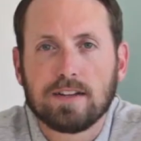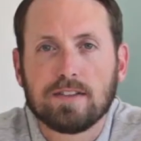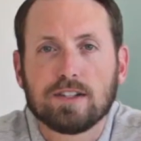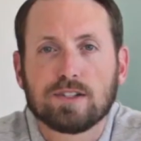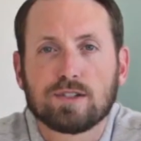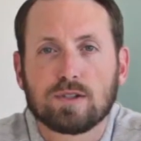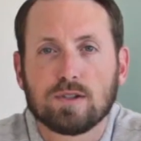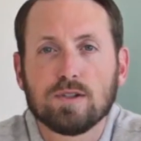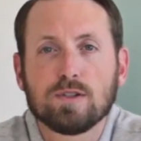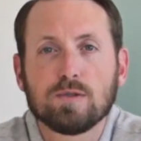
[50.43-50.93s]
and then
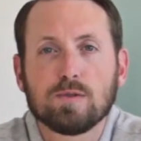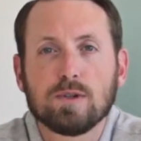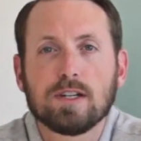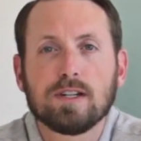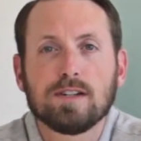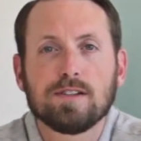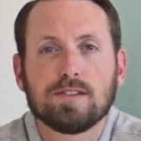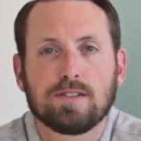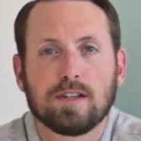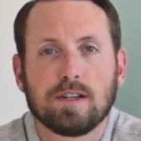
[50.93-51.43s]
turns around
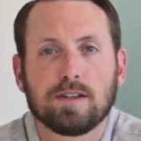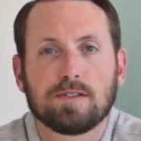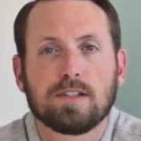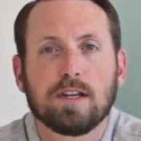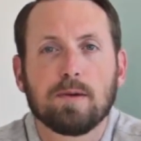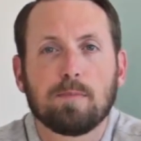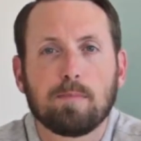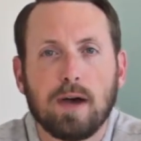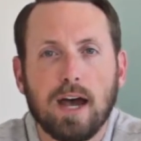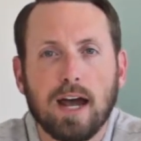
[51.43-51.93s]
and sells
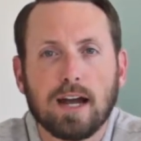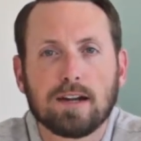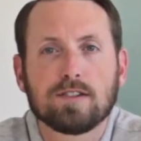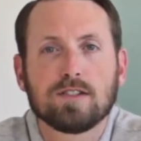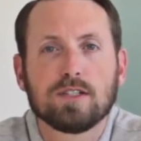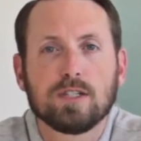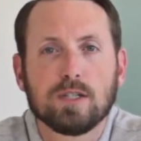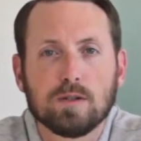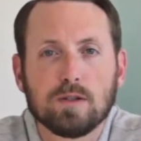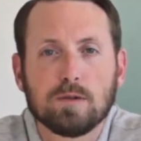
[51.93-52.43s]
that back
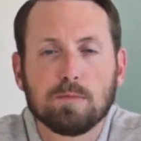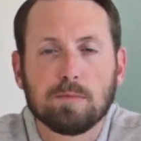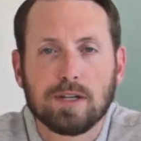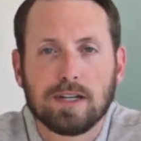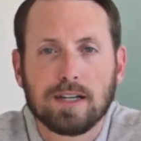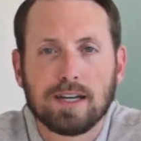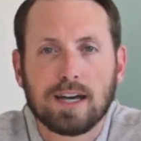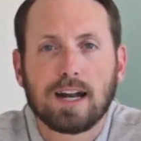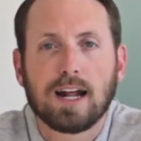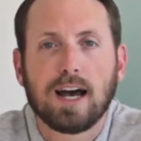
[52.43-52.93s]
to you and
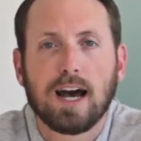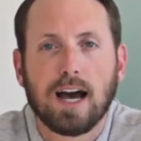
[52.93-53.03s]
me at a